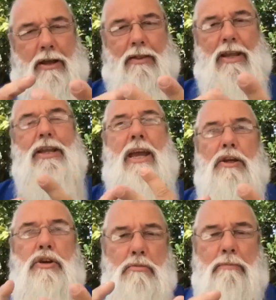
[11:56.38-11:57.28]
And then, yeah,
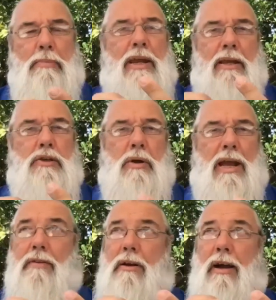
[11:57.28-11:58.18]
human beings,
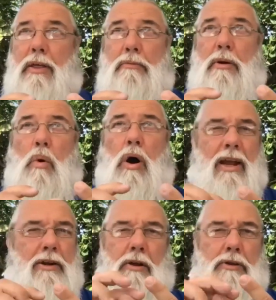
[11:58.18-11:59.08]
I think we're
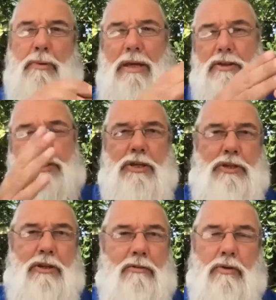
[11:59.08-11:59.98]
wired not to be
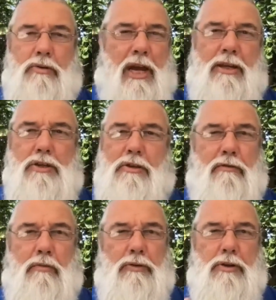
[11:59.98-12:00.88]
consistent. We'll change
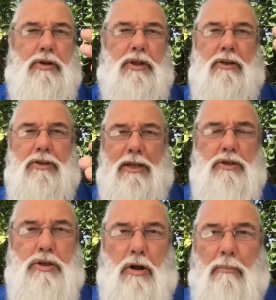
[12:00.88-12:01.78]
stuff, we'll things and then
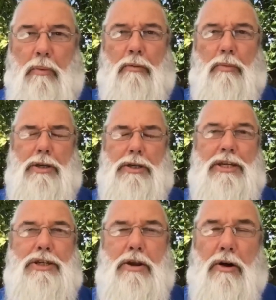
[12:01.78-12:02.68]
stop, won't we? It's
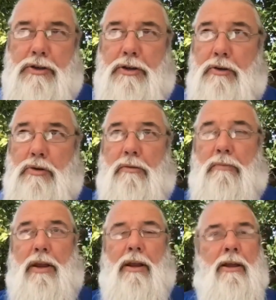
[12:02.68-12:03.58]
easy not to do something.